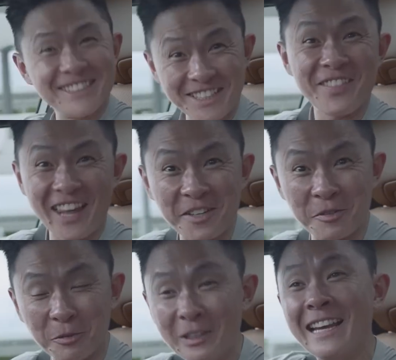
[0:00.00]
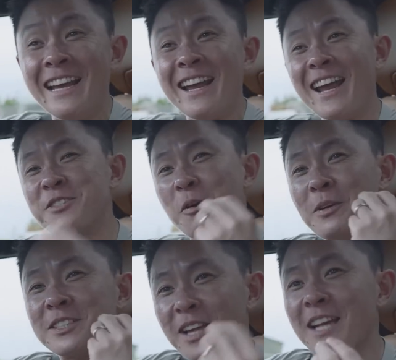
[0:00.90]
Isn't that cool? It's
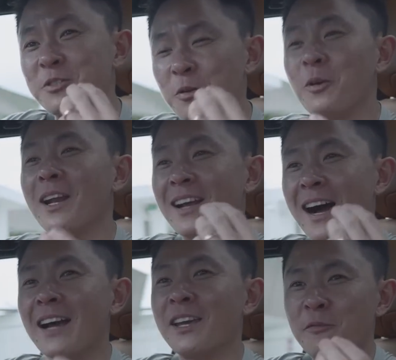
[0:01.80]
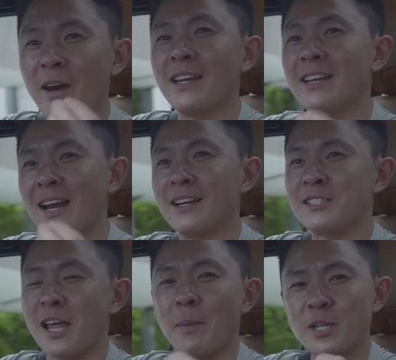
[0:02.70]
always nice to know that a car can finally
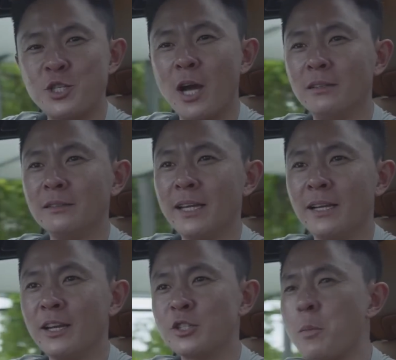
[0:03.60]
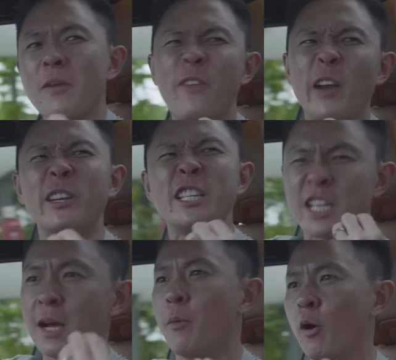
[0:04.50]
understand my jungle English or my very
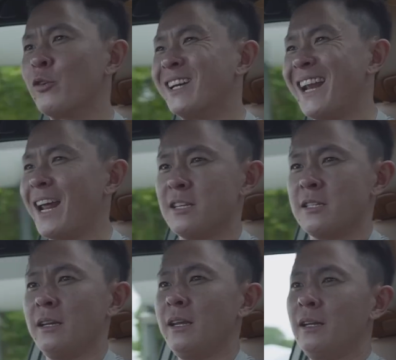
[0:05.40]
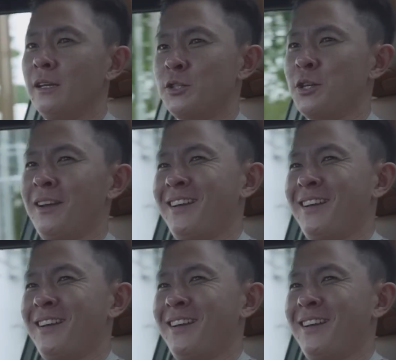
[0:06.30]
Singaporean accent English.